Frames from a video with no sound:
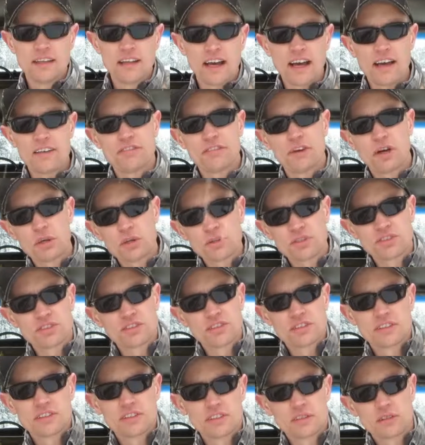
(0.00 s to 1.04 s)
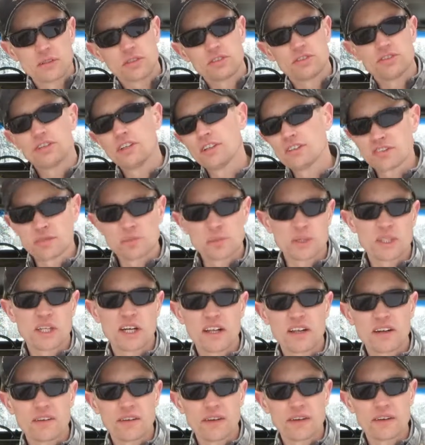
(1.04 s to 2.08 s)
Hi folks, Chris here from A
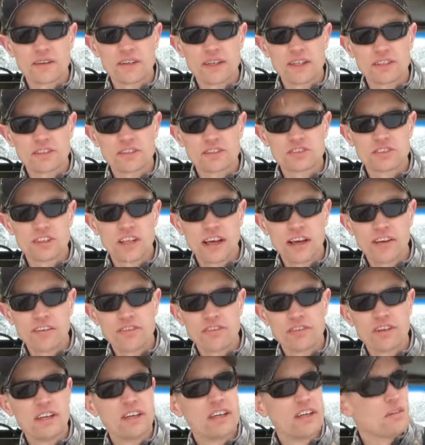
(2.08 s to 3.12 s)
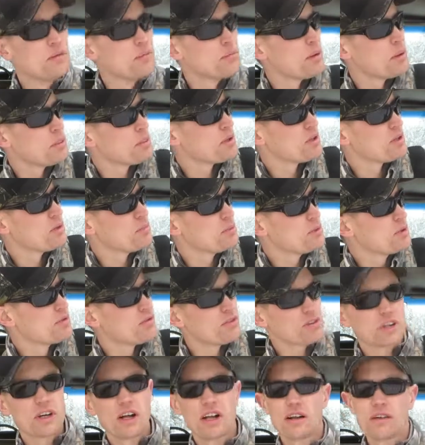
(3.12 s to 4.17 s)
Colorado Hunter's Life, up here in the
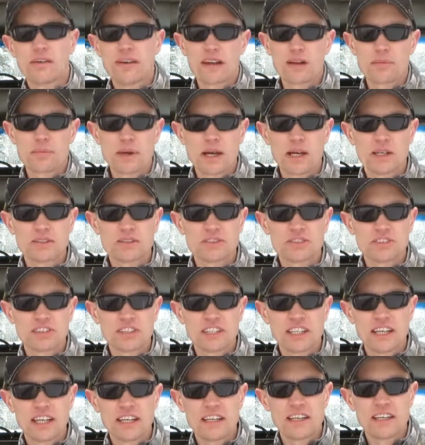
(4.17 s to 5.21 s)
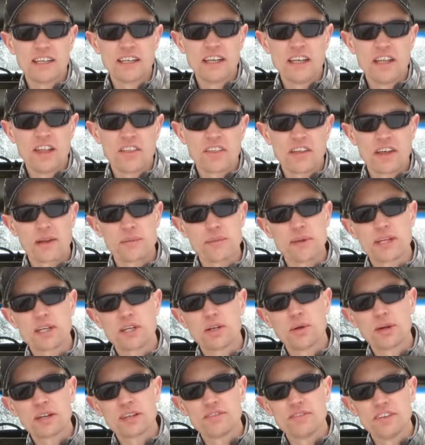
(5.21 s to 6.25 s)
beautiful Colorado mountains today. Thought I'd make a
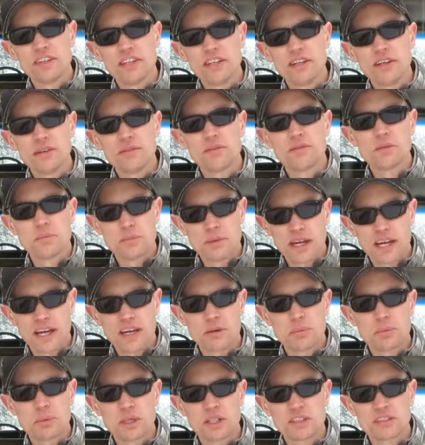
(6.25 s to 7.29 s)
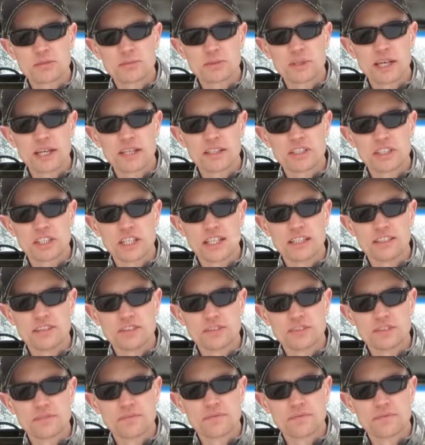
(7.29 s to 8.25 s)
quick video about how to put on some tire chains.